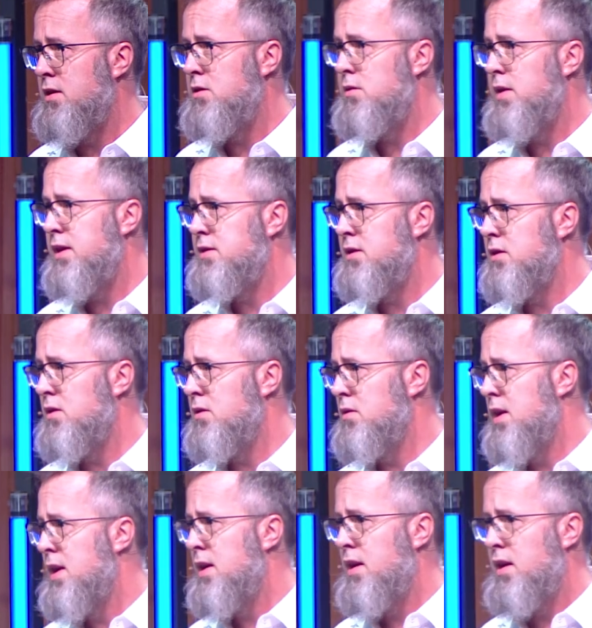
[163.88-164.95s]
two days ago,
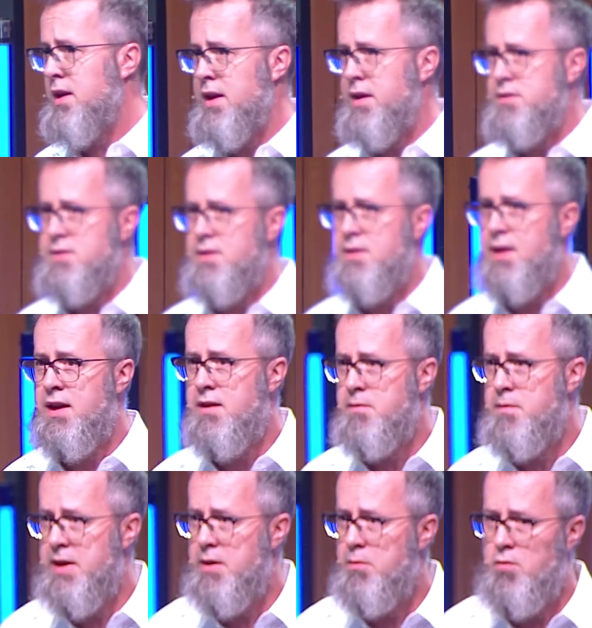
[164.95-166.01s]
announced that they had
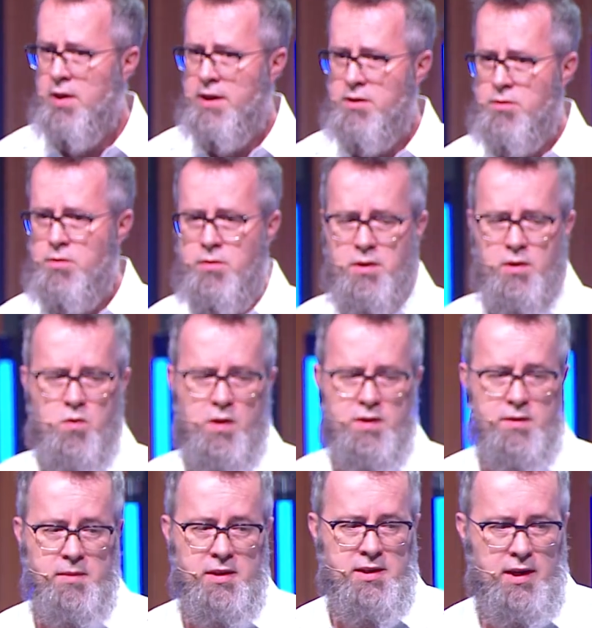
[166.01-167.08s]
made a breakthrough in
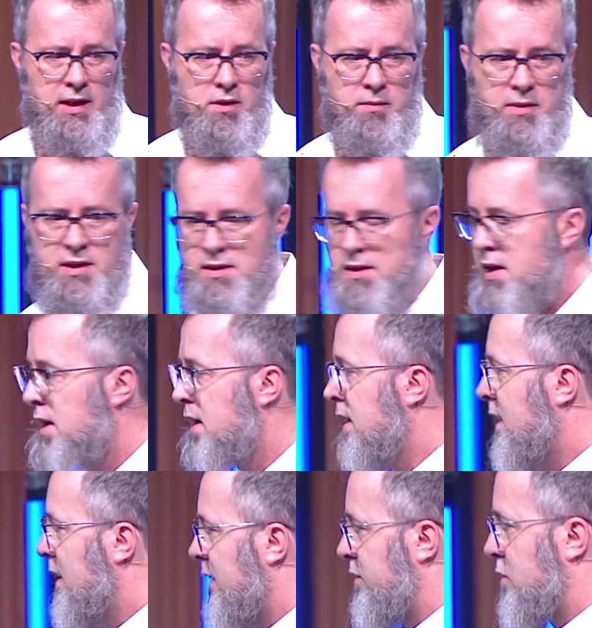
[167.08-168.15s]
quantum entanglement.
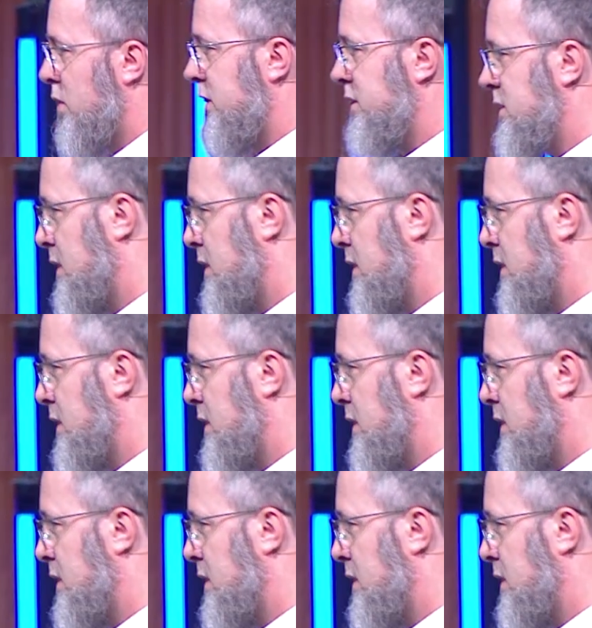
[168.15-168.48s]
Of course,